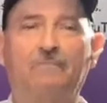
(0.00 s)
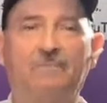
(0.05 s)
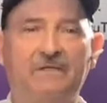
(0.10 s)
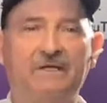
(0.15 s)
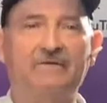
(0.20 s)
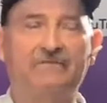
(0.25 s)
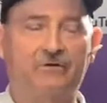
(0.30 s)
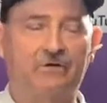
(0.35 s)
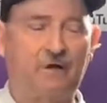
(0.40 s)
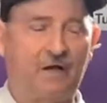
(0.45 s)

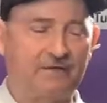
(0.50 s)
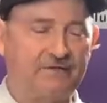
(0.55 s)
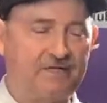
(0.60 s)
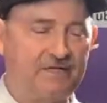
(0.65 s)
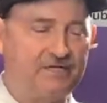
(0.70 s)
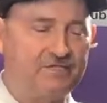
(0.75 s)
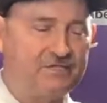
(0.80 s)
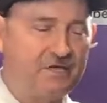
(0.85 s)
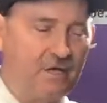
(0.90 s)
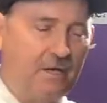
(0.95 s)
Believe it or not,
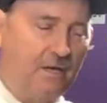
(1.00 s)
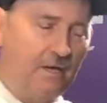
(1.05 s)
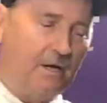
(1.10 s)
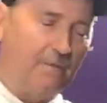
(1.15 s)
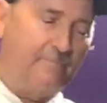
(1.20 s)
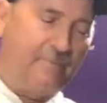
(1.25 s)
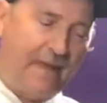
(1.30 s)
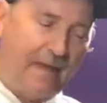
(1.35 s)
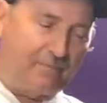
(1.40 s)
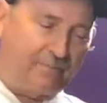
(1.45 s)
these
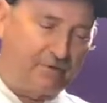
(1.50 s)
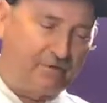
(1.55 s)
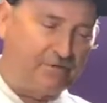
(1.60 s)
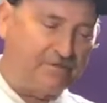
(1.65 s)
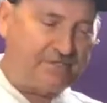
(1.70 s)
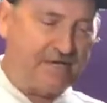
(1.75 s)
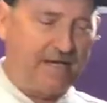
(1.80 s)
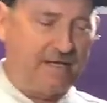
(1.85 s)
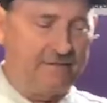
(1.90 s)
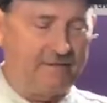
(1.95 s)

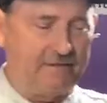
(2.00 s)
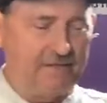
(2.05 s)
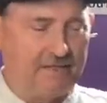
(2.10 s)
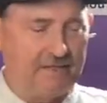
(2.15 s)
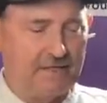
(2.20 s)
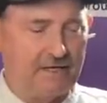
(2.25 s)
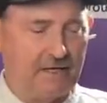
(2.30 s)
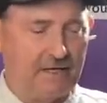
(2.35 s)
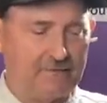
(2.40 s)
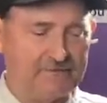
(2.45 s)
peppers and
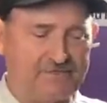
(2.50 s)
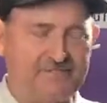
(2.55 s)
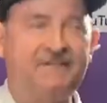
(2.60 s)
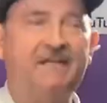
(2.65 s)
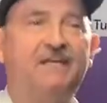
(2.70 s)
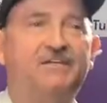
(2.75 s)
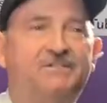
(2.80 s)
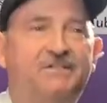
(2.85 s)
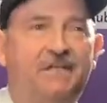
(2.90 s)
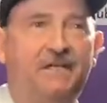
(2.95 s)
the
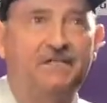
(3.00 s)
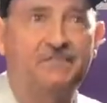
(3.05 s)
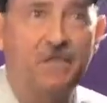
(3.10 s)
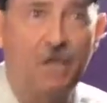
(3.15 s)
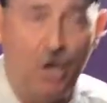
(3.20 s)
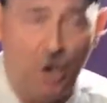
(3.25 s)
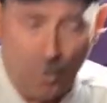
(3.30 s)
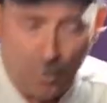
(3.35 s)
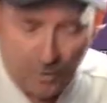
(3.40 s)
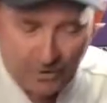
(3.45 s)
seasonings,
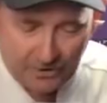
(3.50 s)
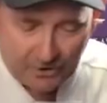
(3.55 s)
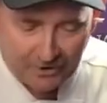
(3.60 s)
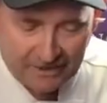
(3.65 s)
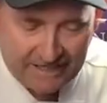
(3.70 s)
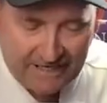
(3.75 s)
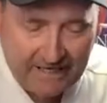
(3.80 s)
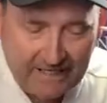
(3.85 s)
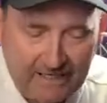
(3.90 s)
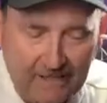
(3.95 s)
when they're
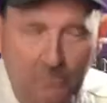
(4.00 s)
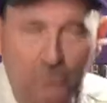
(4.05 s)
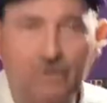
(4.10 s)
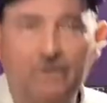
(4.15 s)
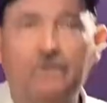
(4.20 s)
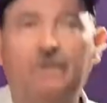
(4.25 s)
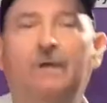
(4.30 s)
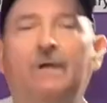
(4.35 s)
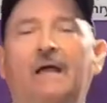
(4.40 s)
heated, will